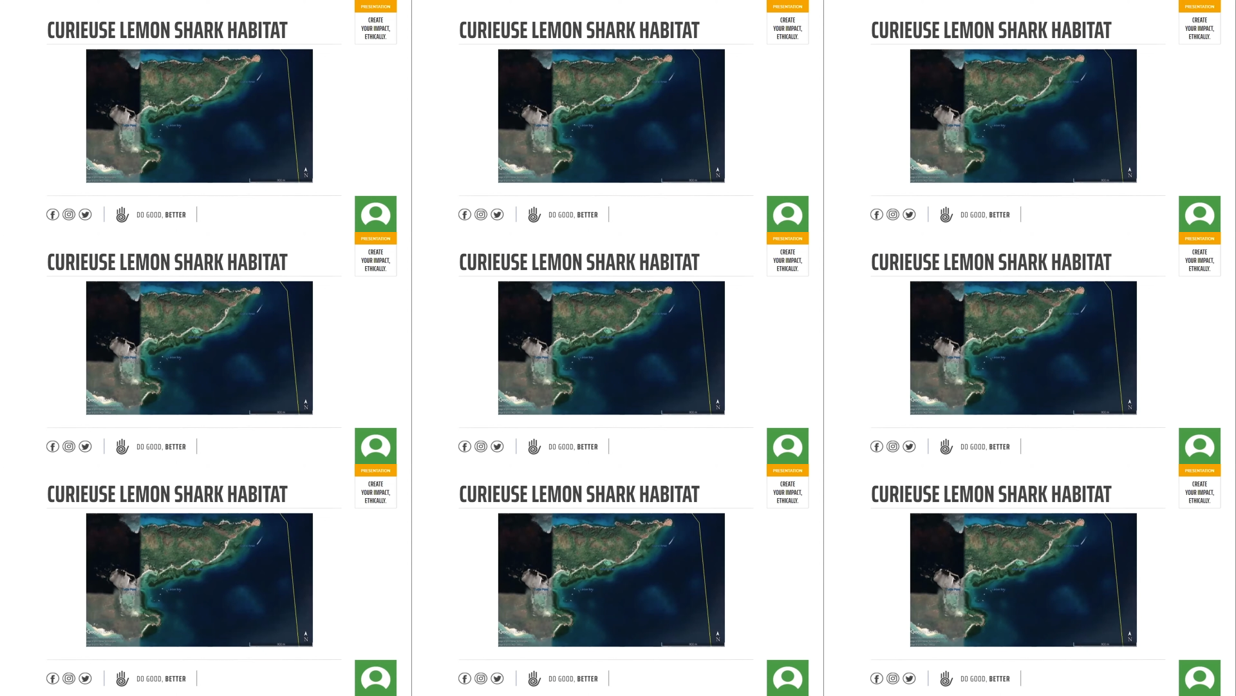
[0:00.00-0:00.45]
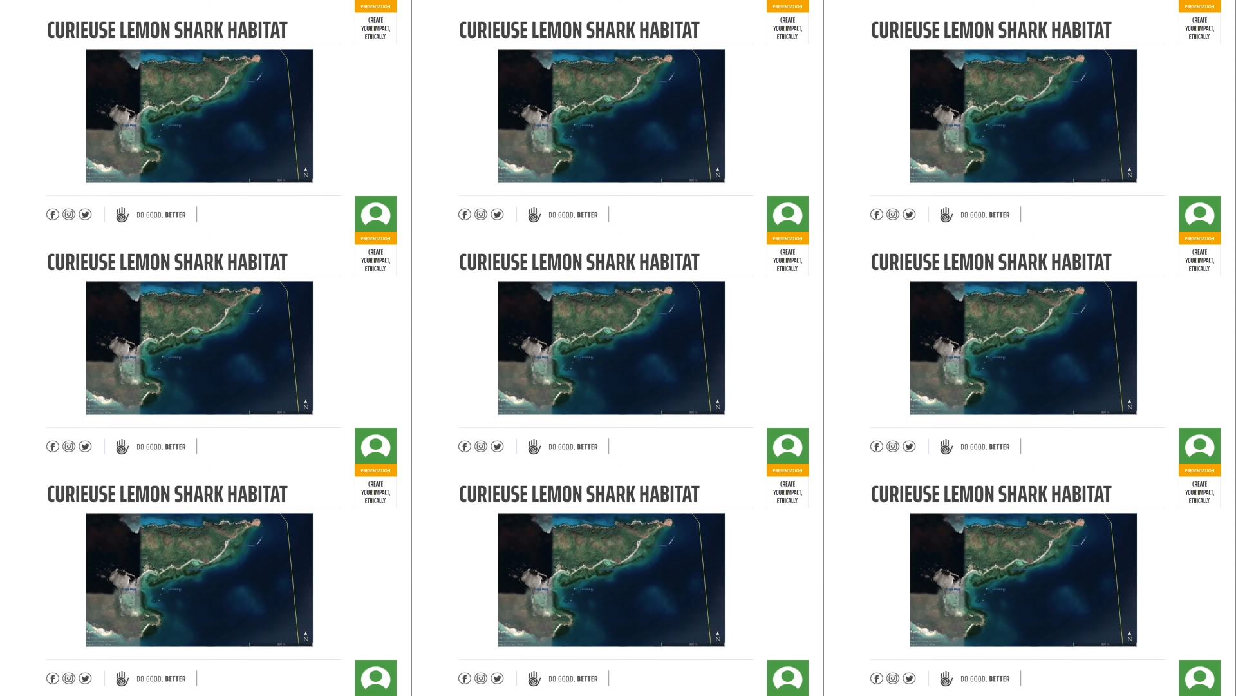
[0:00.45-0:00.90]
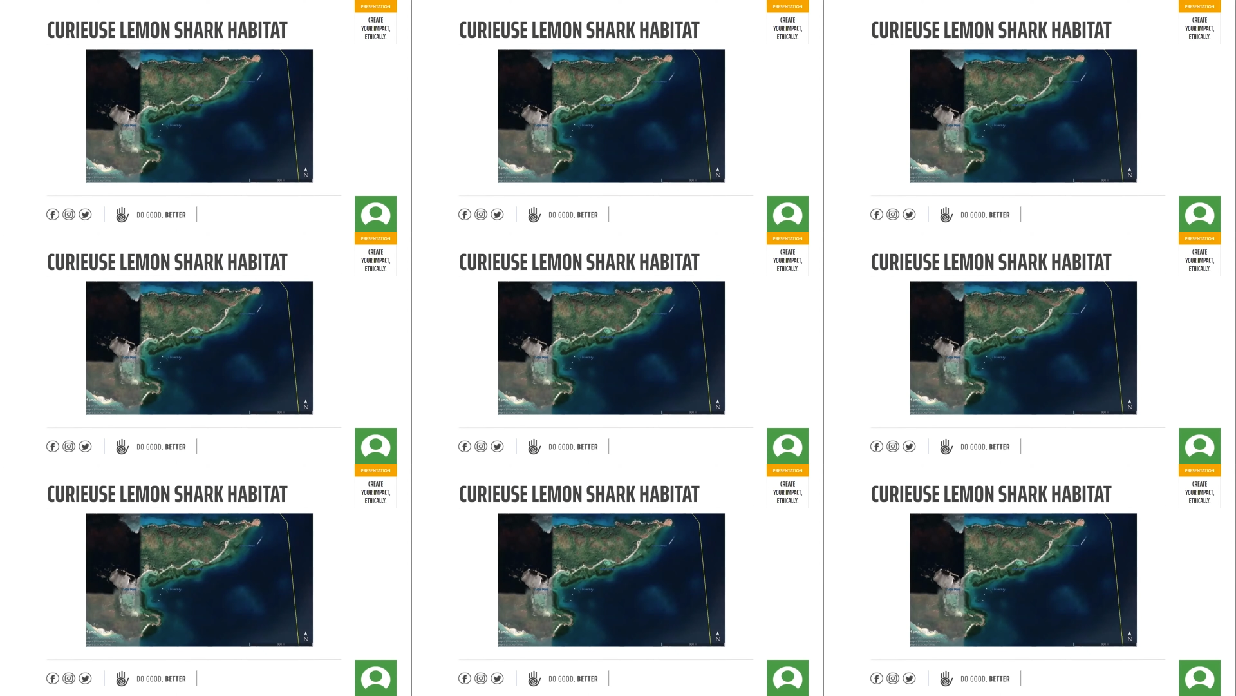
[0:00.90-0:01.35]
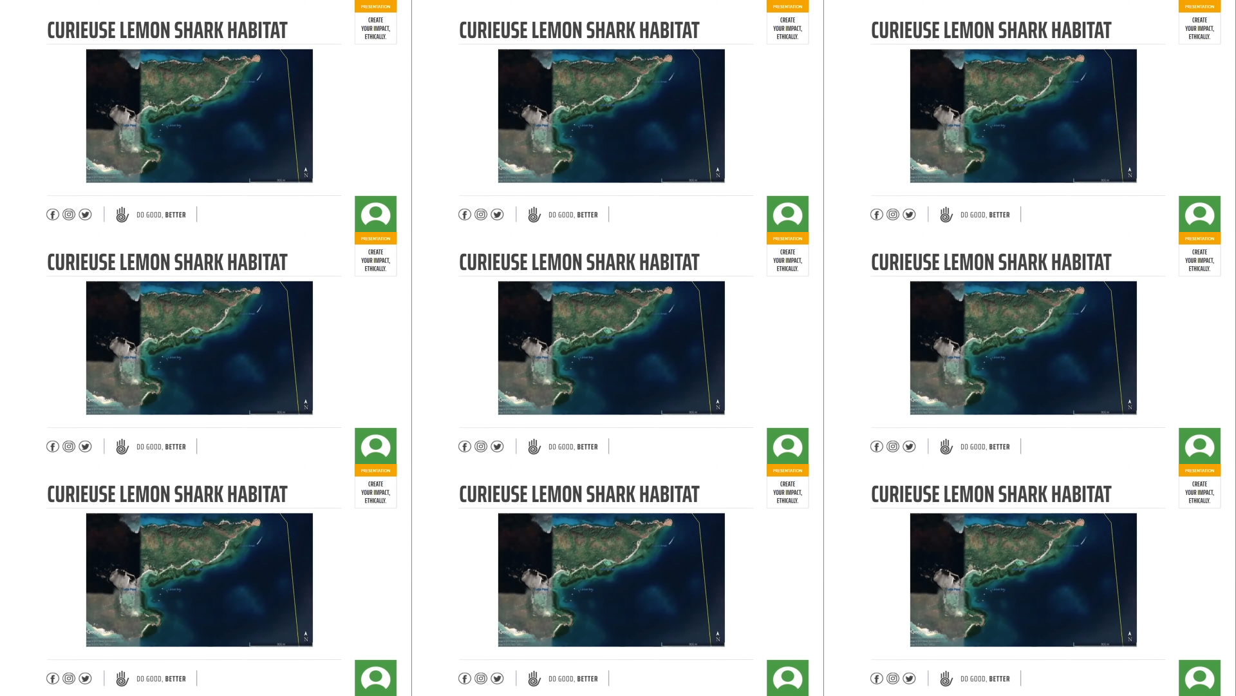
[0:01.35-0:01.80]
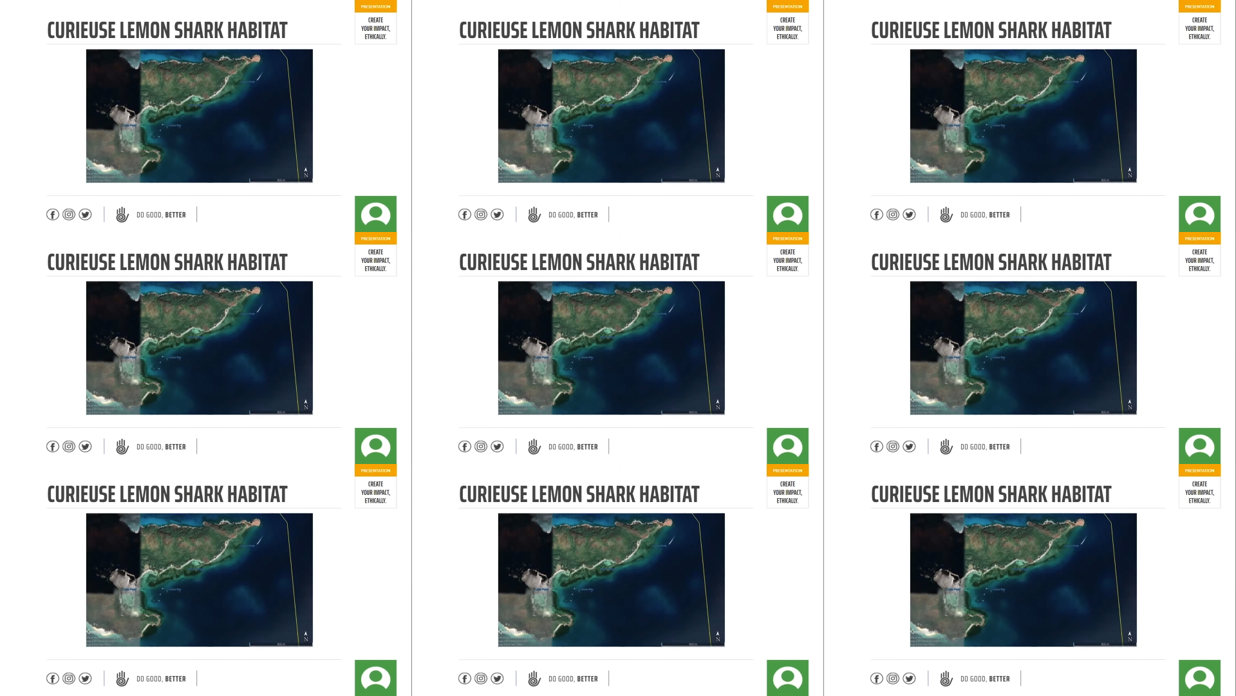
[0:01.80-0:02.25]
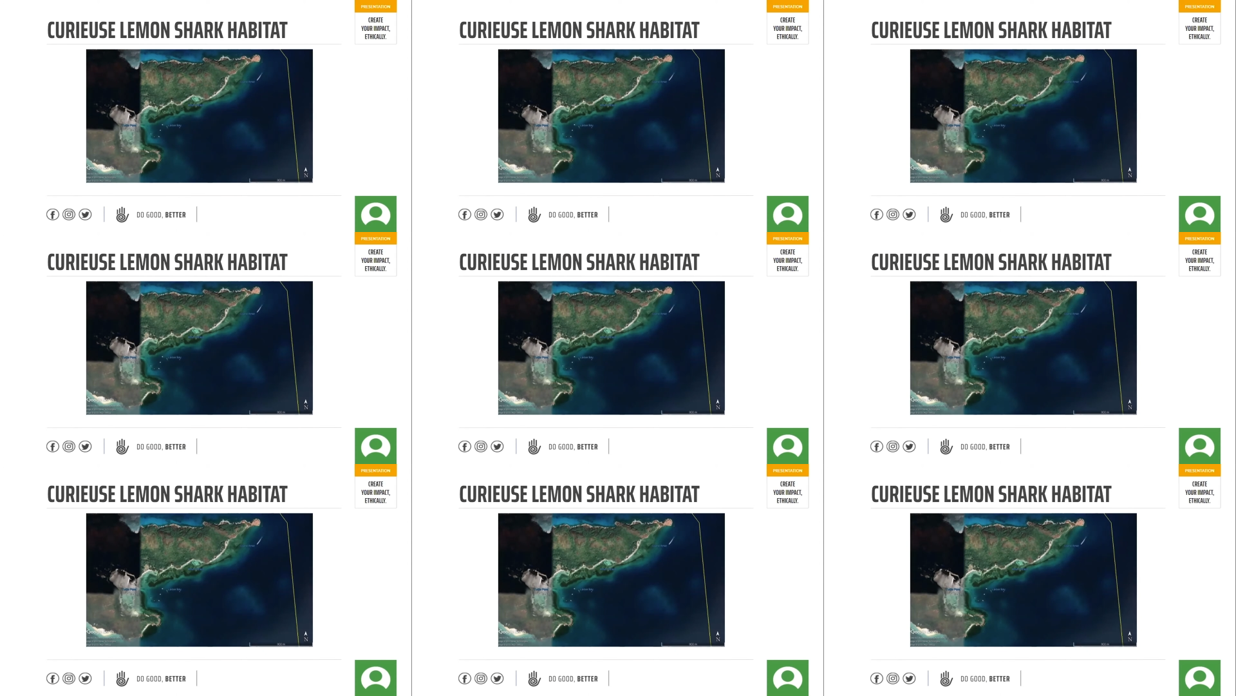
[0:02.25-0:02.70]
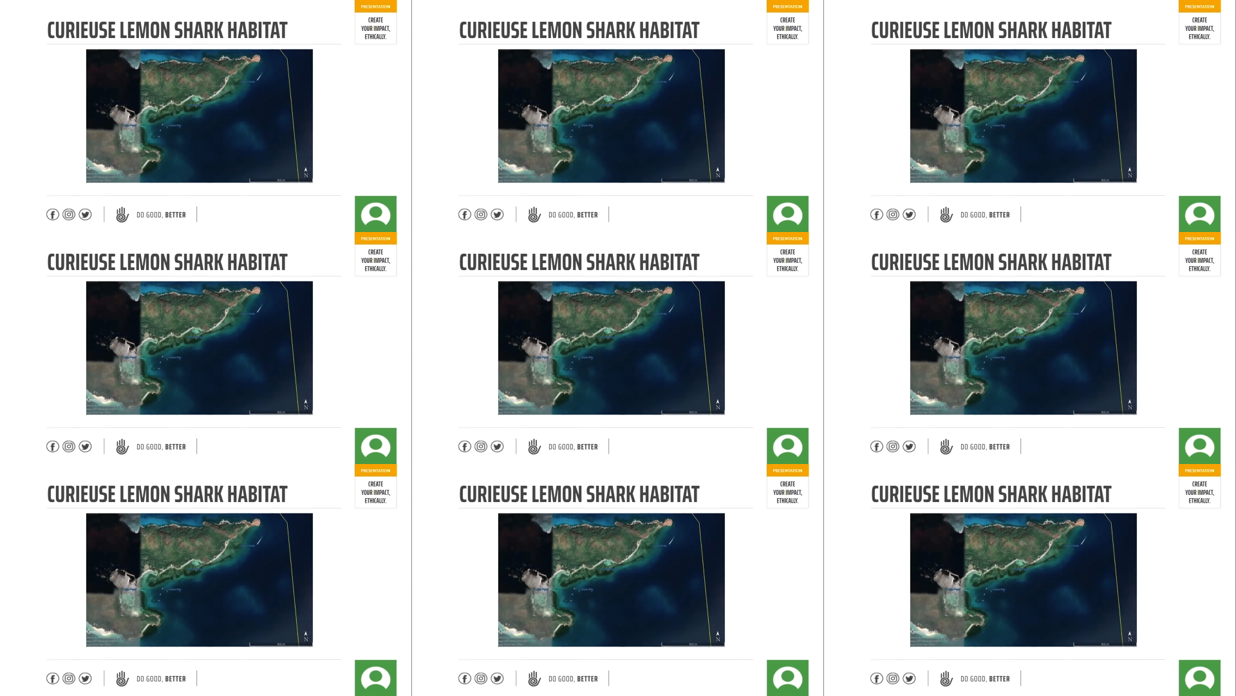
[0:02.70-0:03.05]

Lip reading: [unreadable: no face in view]